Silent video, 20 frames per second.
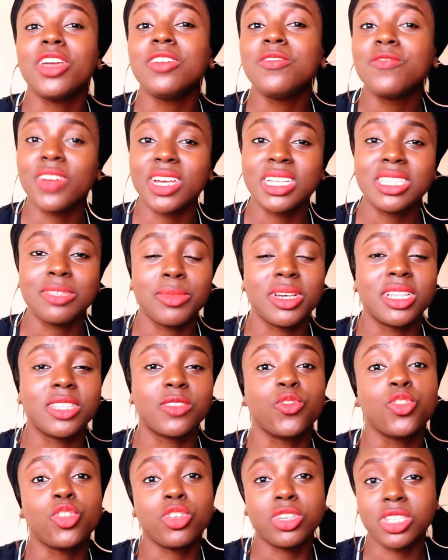
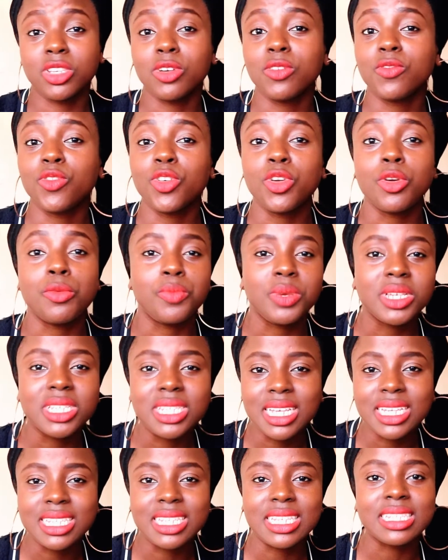investments, for yourself, for your
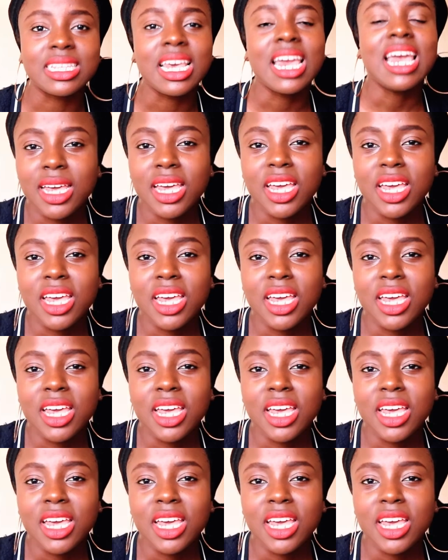businesses.